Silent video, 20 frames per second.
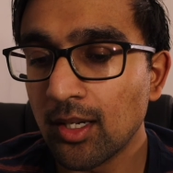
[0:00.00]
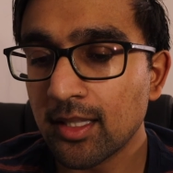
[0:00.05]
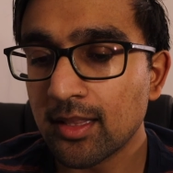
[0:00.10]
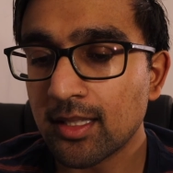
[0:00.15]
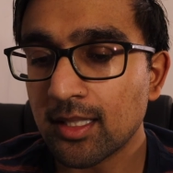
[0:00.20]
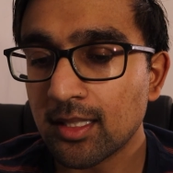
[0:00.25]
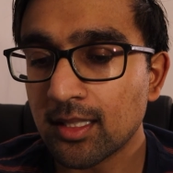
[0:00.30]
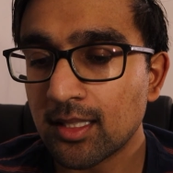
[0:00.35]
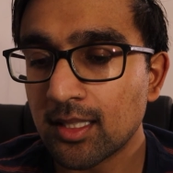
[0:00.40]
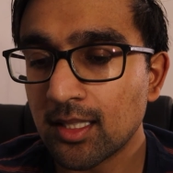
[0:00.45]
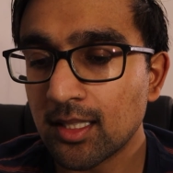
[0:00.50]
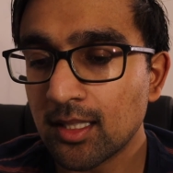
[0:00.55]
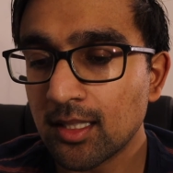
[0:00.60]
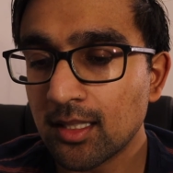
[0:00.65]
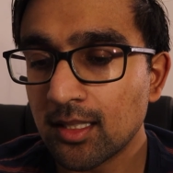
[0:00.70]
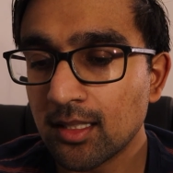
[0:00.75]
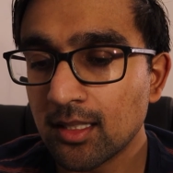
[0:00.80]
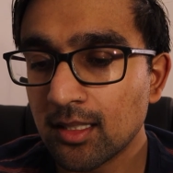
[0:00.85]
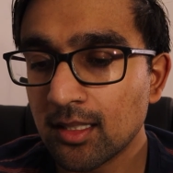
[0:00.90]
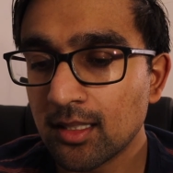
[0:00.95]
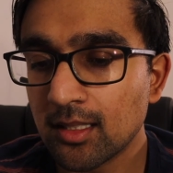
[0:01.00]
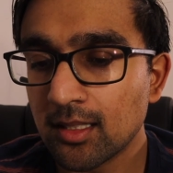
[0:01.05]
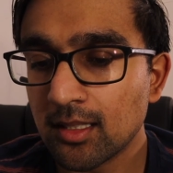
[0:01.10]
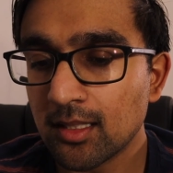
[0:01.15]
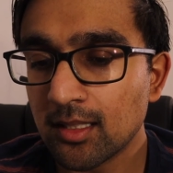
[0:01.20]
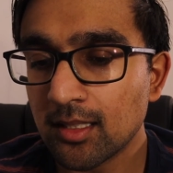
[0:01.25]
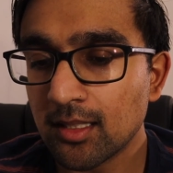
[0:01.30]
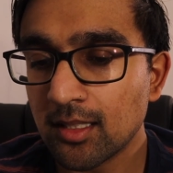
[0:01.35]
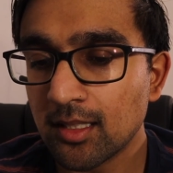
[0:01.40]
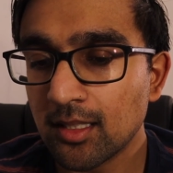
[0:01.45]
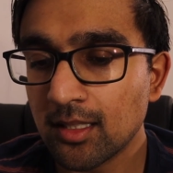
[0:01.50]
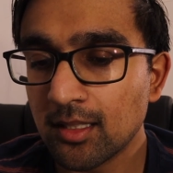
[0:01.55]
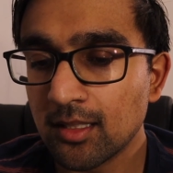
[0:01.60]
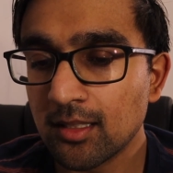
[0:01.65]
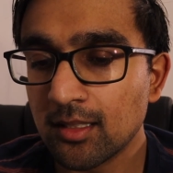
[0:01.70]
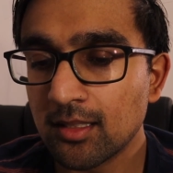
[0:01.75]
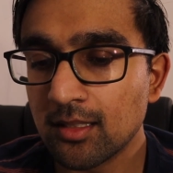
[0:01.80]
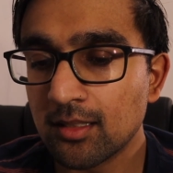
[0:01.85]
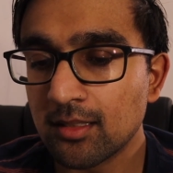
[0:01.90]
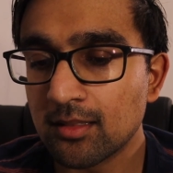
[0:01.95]
think he
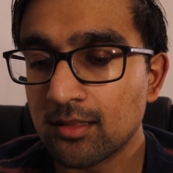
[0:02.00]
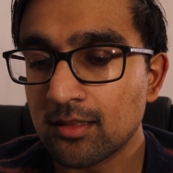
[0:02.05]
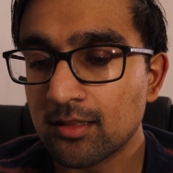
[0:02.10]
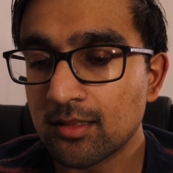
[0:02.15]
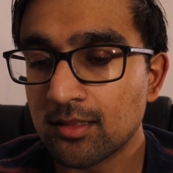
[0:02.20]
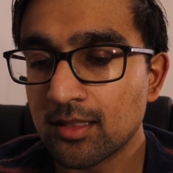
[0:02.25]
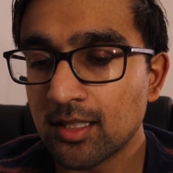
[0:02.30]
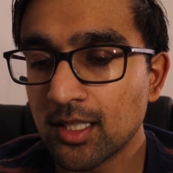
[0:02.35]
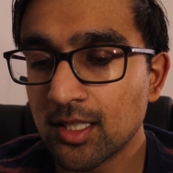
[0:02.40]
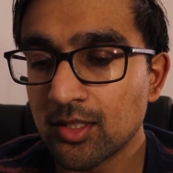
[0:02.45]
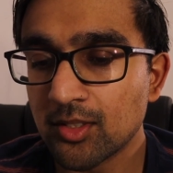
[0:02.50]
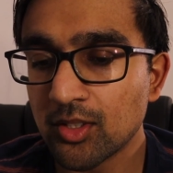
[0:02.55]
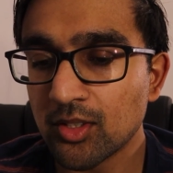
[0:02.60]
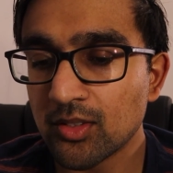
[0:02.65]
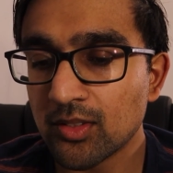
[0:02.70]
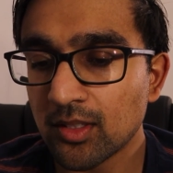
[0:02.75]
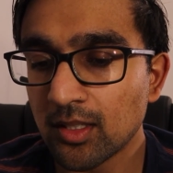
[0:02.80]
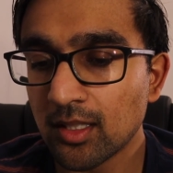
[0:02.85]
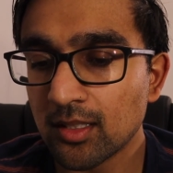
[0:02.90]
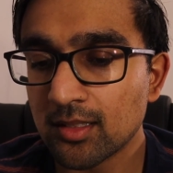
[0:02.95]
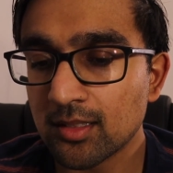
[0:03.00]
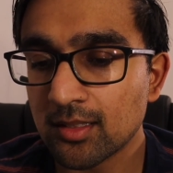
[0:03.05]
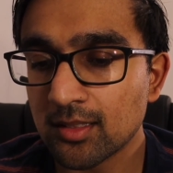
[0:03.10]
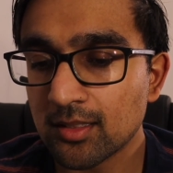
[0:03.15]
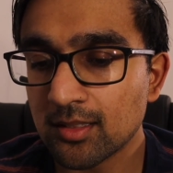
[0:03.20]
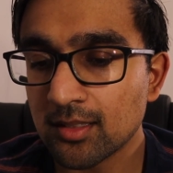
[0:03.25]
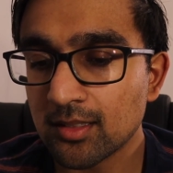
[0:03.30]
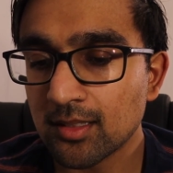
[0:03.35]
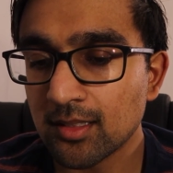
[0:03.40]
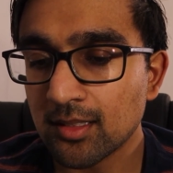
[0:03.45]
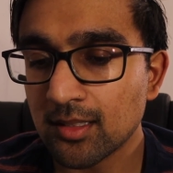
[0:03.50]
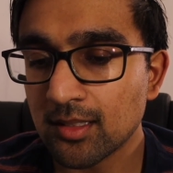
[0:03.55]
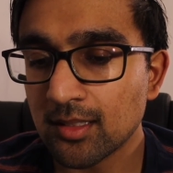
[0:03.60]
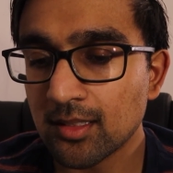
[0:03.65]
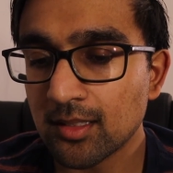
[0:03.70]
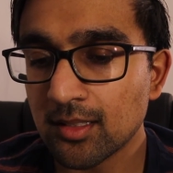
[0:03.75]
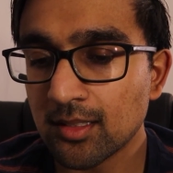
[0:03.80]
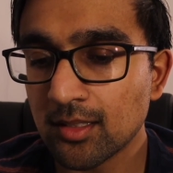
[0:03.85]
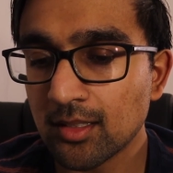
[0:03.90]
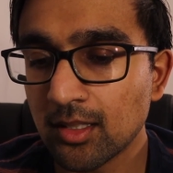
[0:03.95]
teaches us
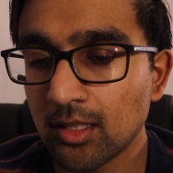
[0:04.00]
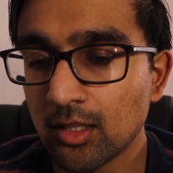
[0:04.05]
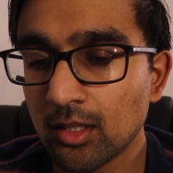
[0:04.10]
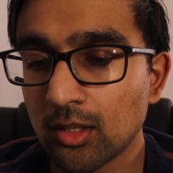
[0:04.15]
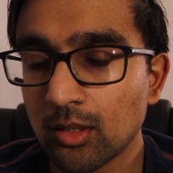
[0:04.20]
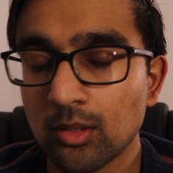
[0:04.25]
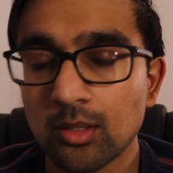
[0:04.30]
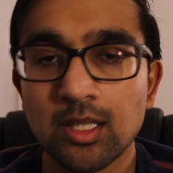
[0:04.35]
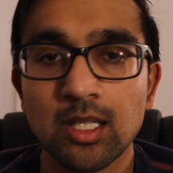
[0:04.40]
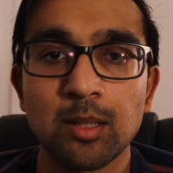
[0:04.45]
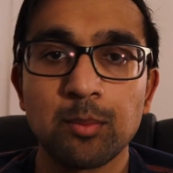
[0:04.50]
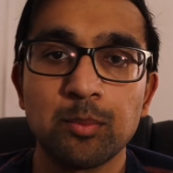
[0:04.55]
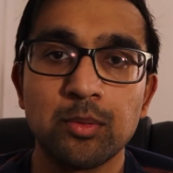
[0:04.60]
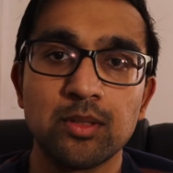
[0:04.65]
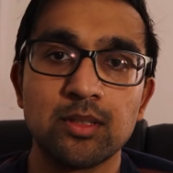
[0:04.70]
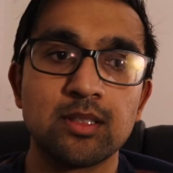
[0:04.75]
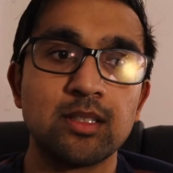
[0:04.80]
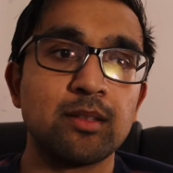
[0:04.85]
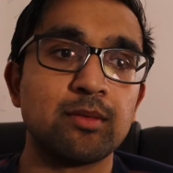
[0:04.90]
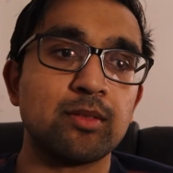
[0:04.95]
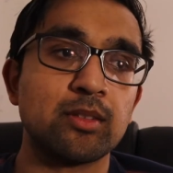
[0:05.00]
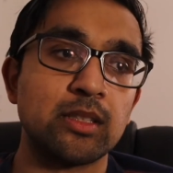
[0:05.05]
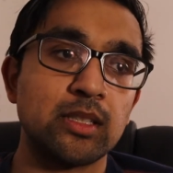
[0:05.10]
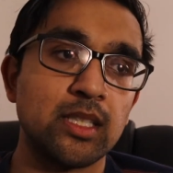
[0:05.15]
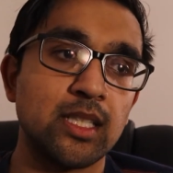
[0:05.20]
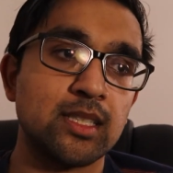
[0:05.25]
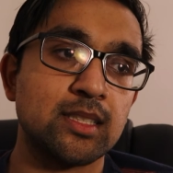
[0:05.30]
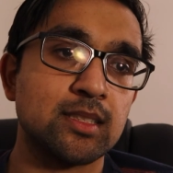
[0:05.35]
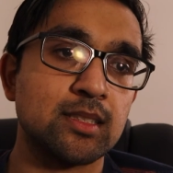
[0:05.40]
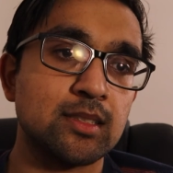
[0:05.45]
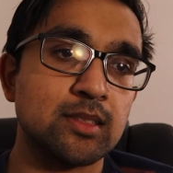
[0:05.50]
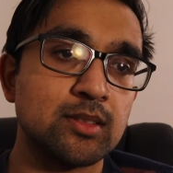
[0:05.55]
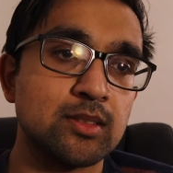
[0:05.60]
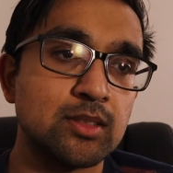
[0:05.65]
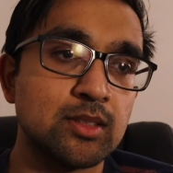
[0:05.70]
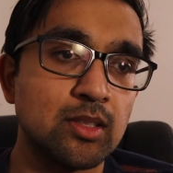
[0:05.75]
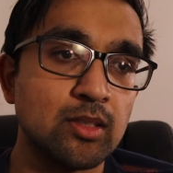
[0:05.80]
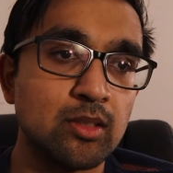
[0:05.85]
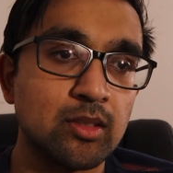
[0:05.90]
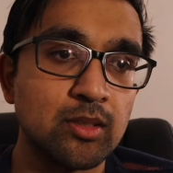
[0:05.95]
a couple of different
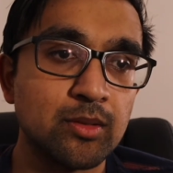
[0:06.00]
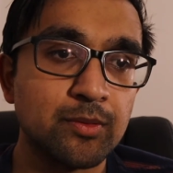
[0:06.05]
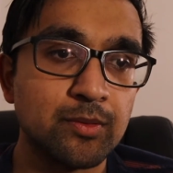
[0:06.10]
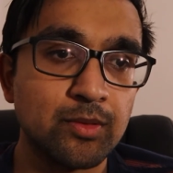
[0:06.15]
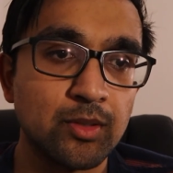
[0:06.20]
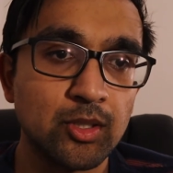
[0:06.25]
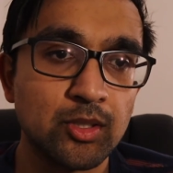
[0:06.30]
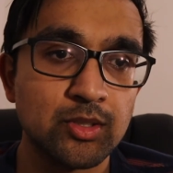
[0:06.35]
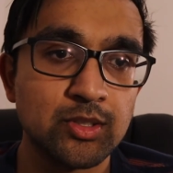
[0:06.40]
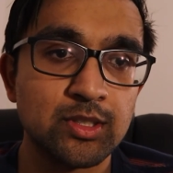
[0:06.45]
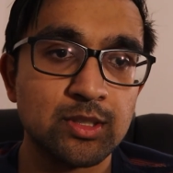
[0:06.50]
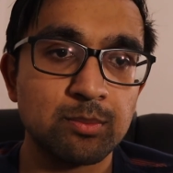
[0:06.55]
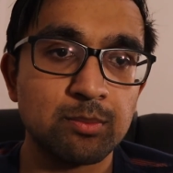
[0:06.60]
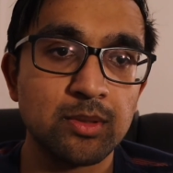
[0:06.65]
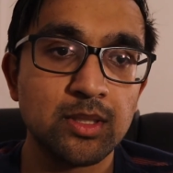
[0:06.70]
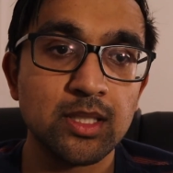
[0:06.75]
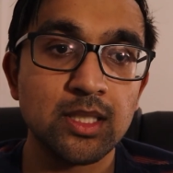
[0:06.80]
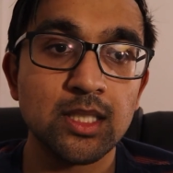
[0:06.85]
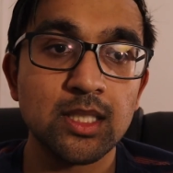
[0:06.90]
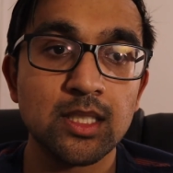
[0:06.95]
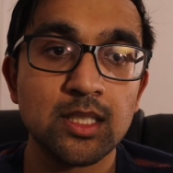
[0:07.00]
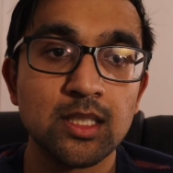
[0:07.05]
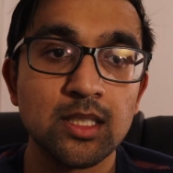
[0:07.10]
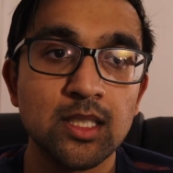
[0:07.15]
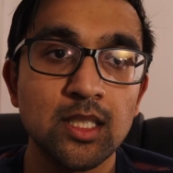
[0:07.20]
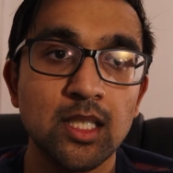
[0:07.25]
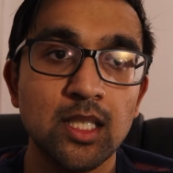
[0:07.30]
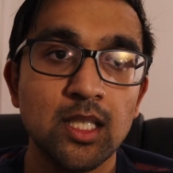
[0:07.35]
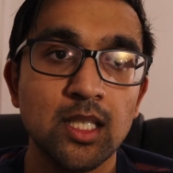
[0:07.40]
lessons. The first being,